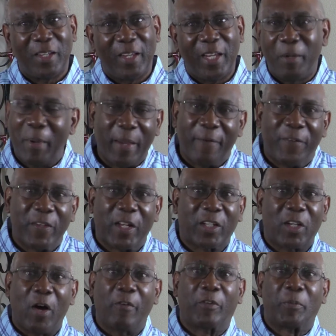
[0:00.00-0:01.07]
You may feel
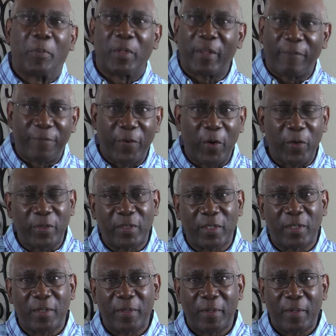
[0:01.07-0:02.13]
uncomfortable at
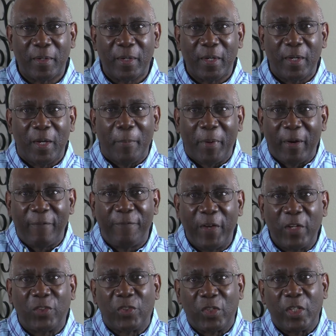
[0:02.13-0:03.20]
first, but
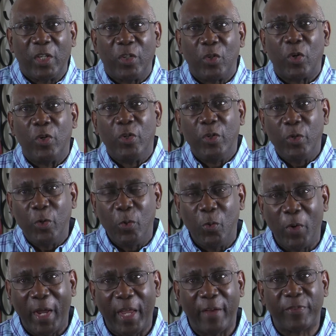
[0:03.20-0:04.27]
eventually your new
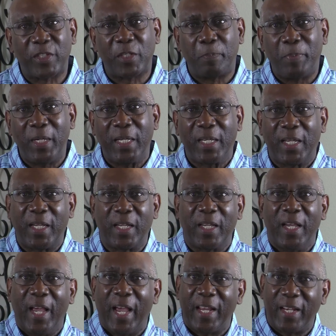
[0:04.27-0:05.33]
way of
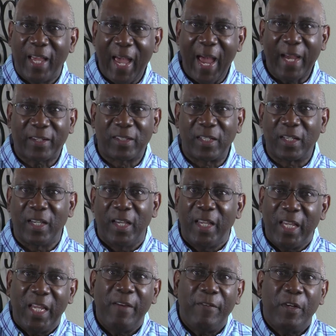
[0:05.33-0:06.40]
speaking and acting,
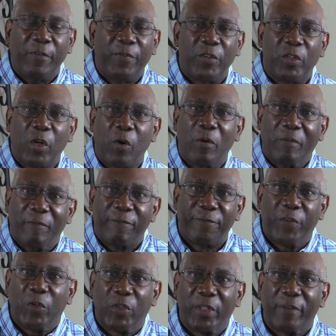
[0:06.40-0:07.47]
even if you don't
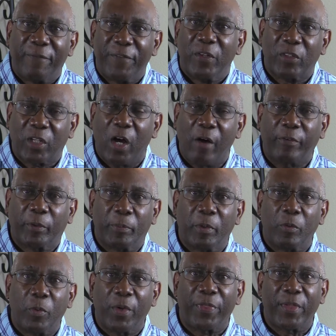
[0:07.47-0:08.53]
fully feel
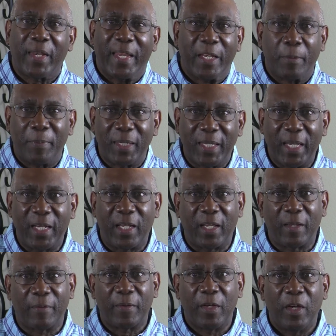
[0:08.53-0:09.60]
comfortable with it in the
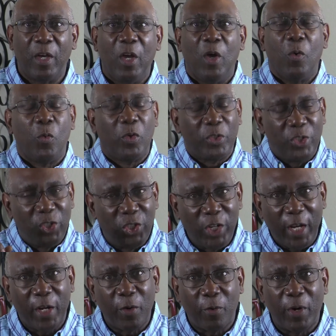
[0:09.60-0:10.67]
beginning, will
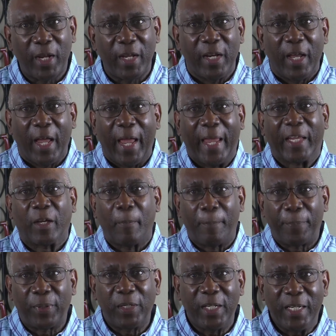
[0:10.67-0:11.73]
generate a
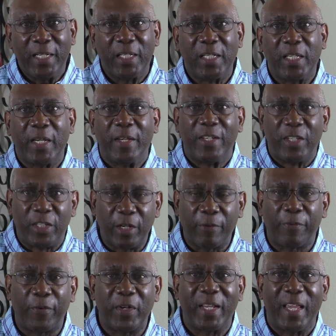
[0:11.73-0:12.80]
completely
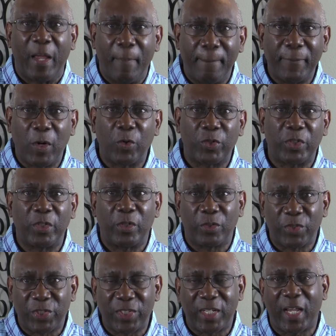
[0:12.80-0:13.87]
different
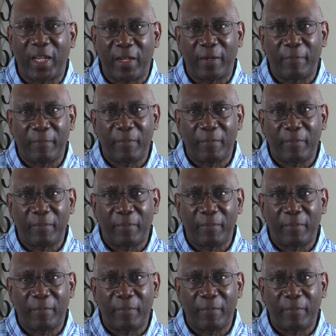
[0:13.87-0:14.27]
emotional state.